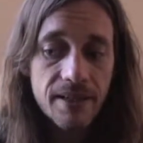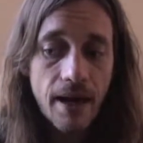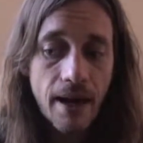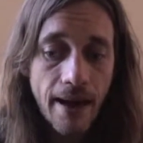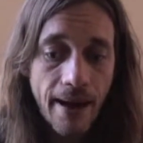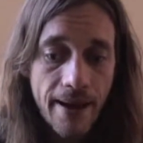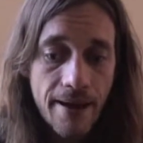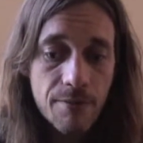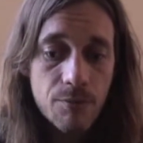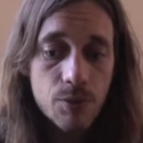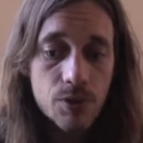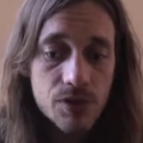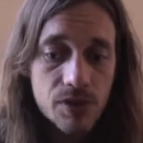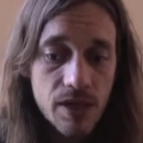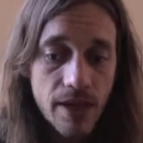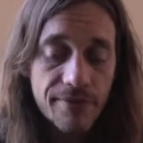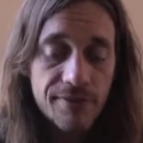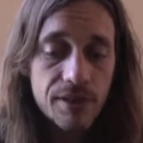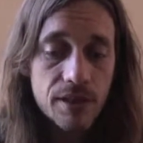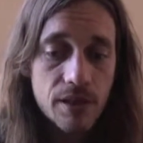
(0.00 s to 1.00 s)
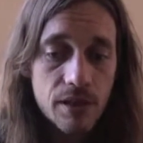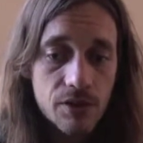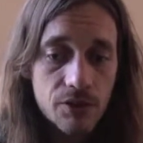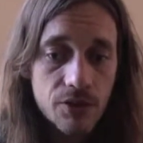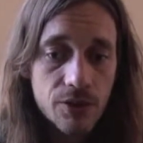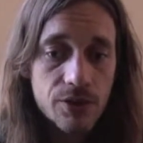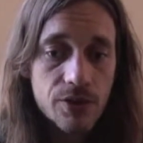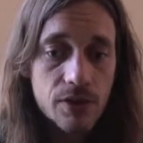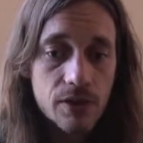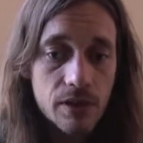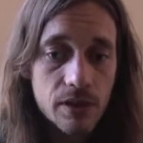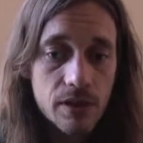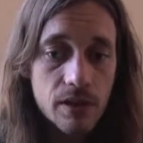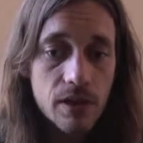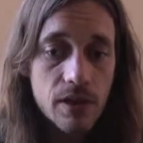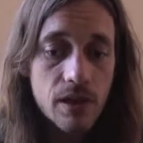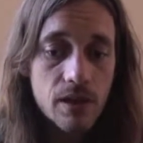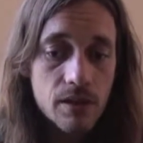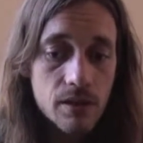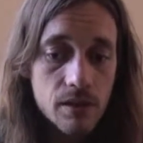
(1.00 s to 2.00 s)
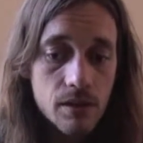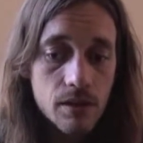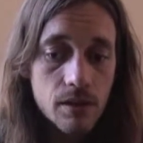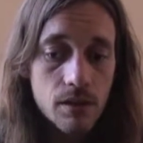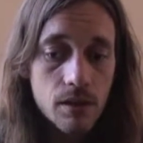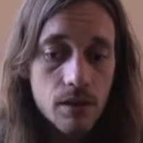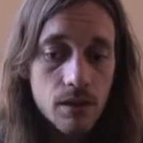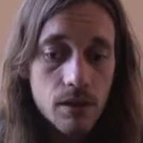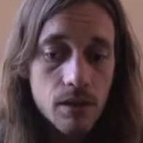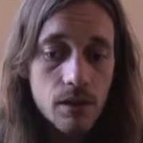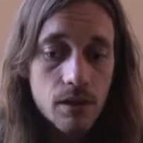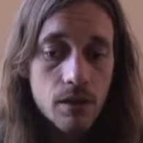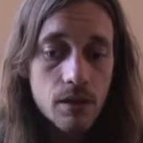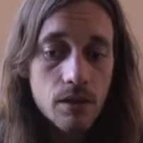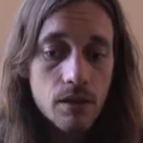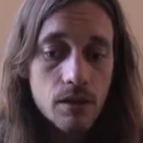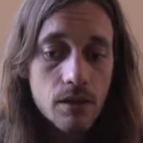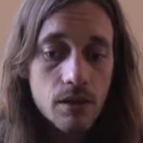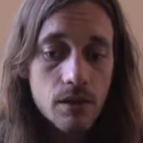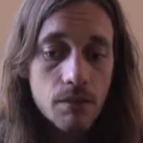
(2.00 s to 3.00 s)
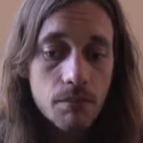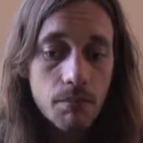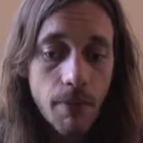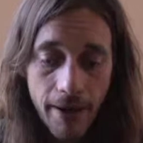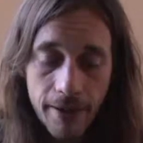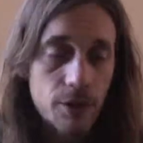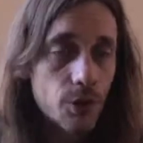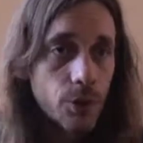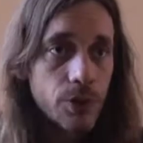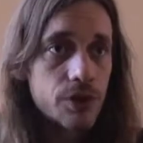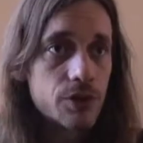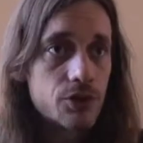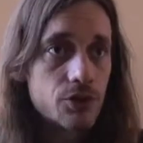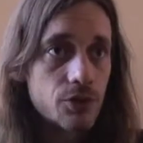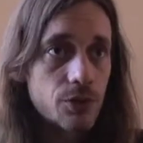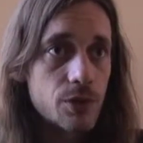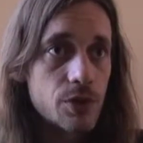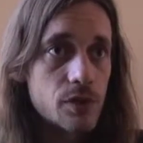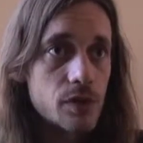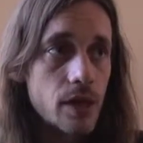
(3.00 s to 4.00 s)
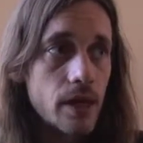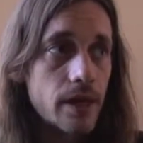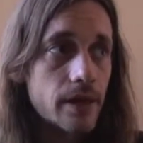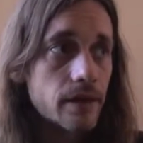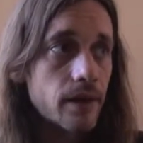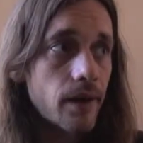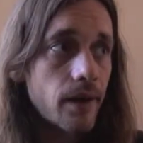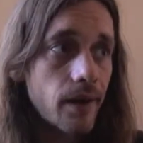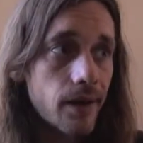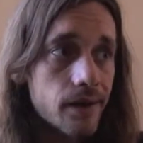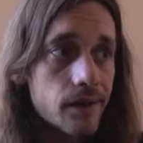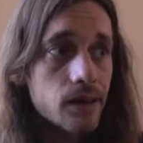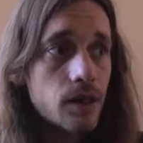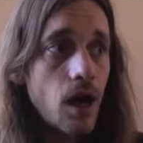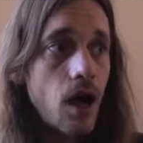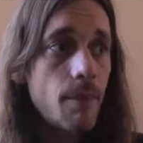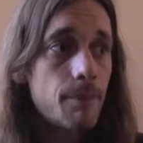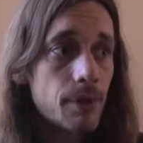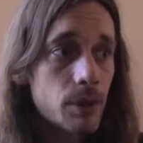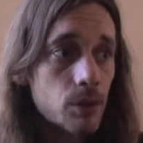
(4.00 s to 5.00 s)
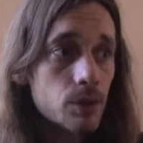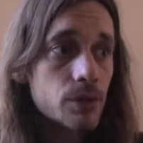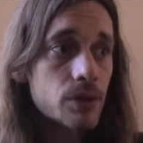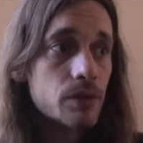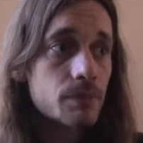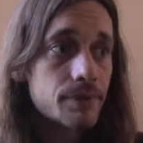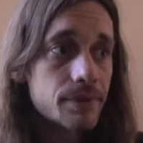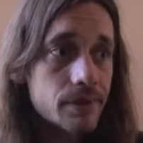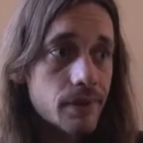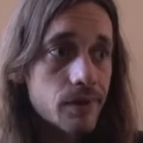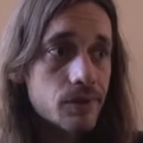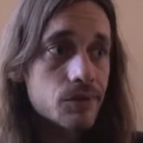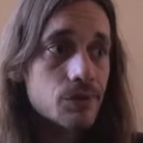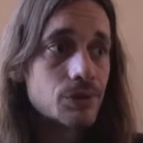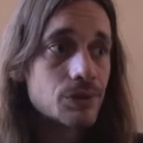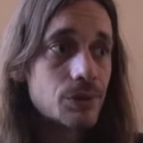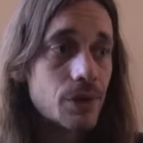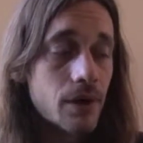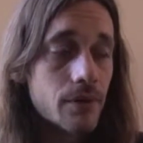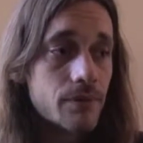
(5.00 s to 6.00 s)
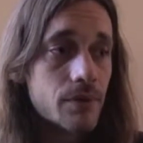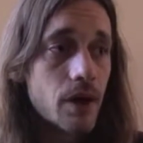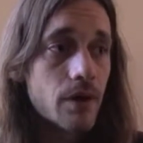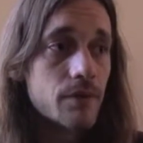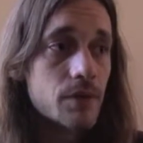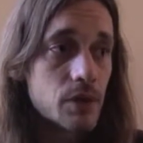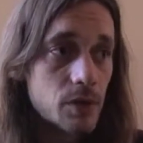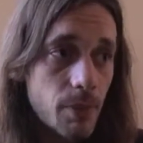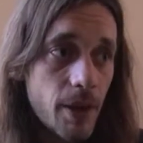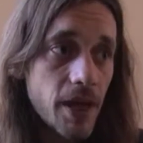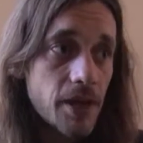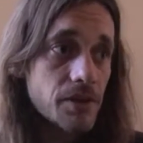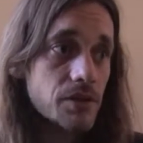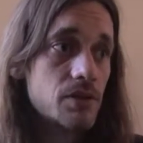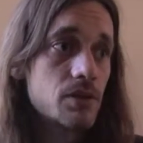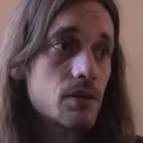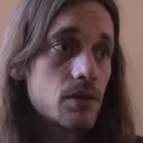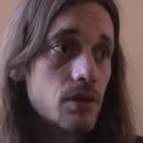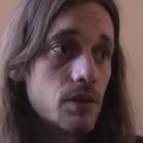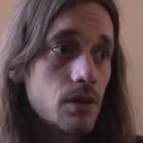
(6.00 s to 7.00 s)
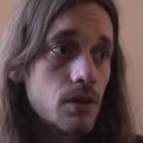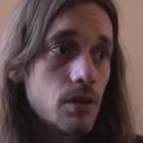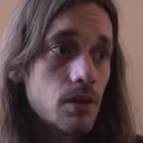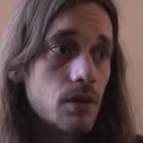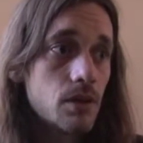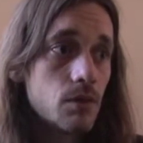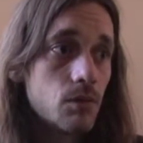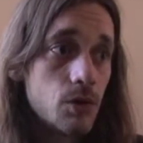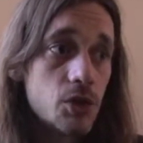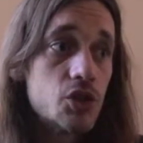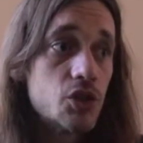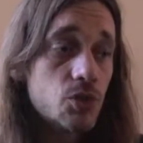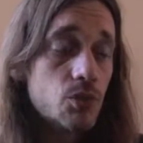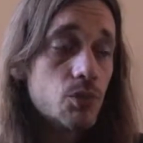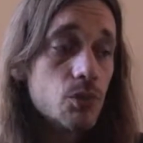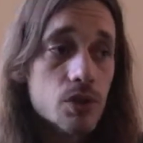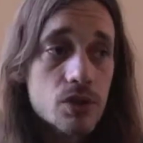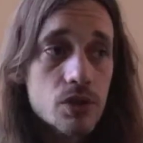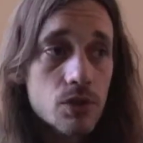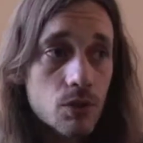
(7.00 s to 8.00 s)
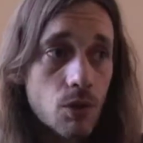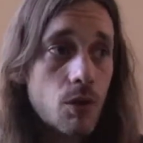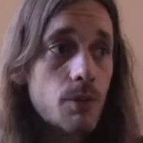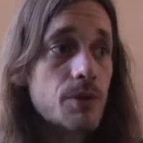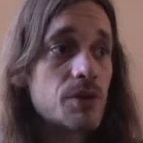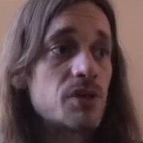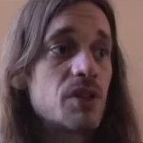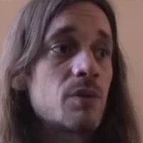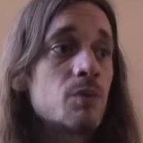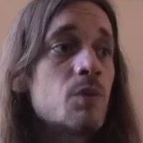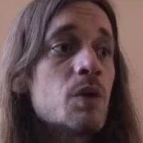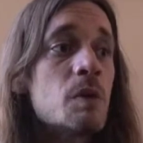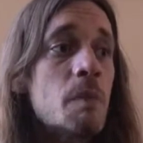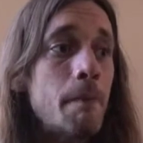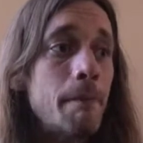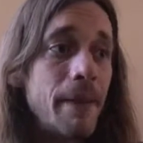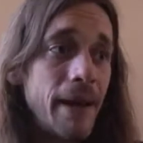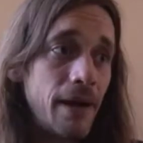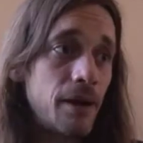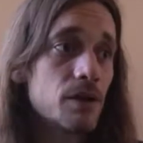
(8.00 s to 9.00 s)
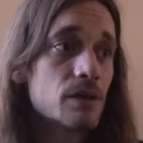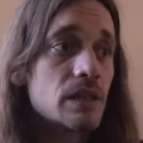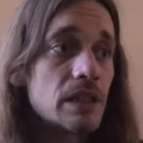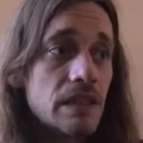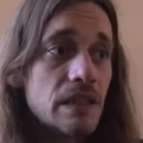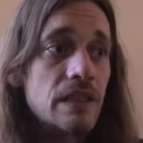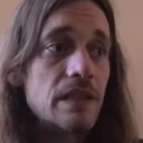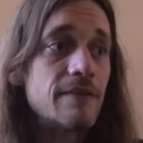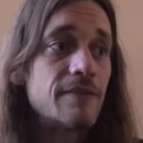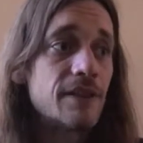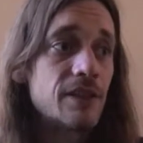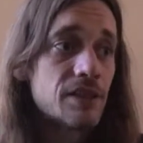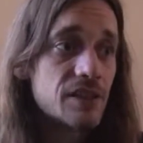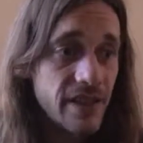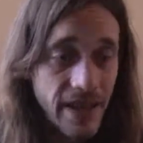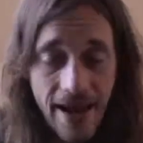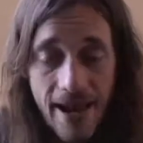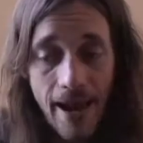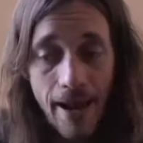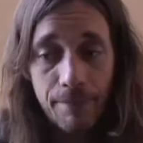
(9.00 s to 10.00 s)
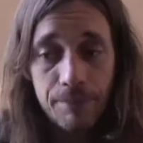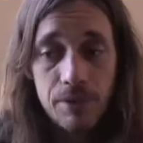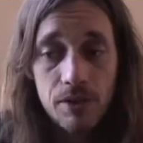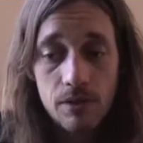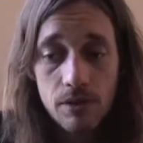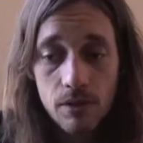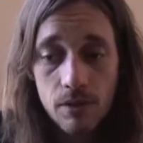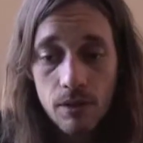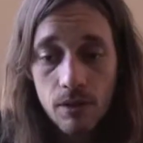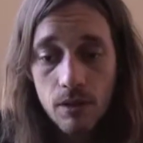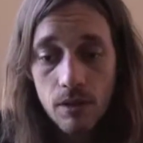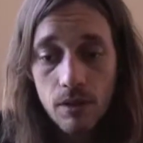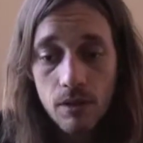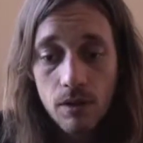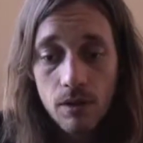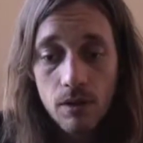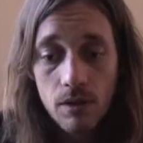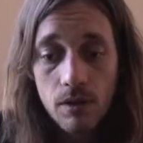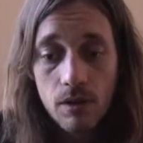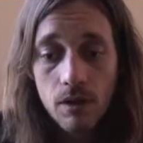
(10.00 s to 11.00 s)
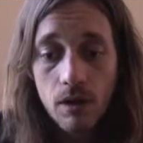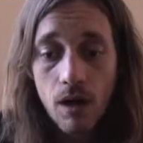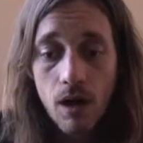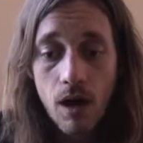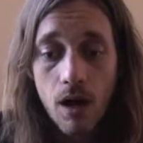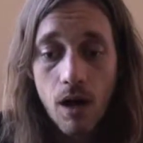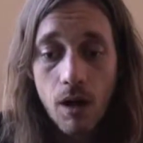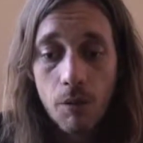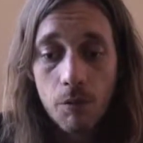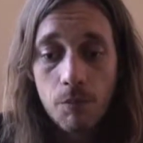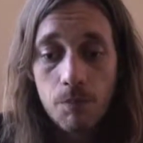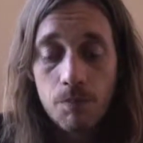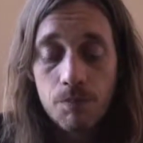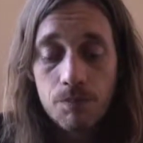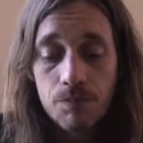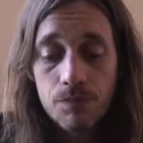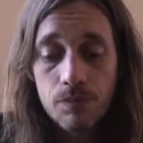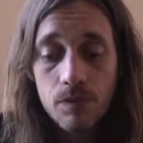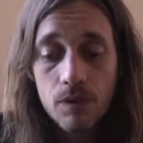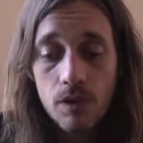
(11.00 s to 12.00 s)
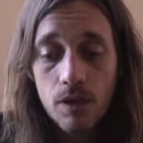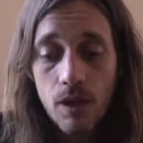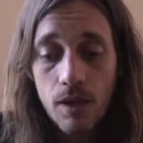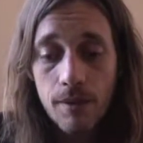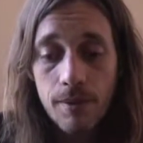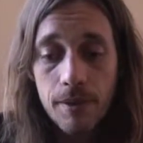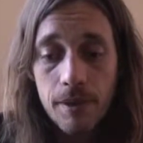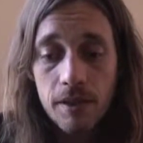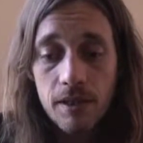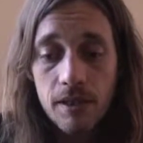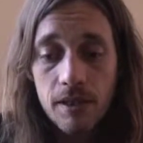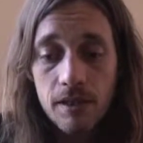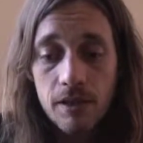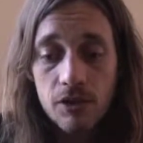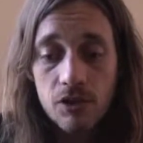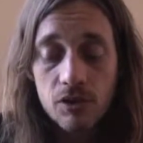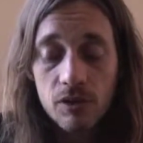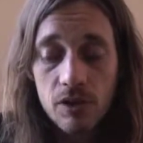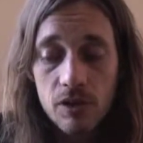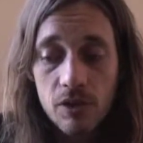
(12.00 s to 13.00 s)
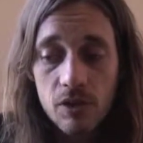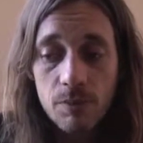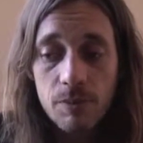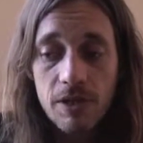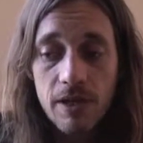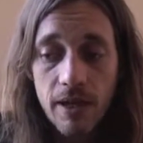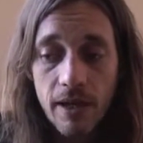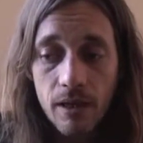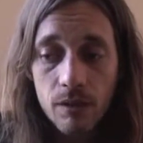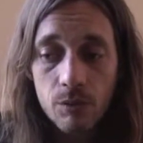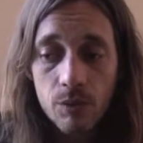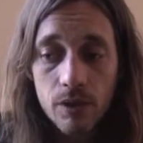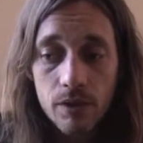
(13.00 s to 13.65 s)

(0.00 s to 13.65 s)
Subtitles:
I was definitely interested in micro-industries and income-earning potential of the space, which was enormous, and we barely even tapped. I mean, initially it just began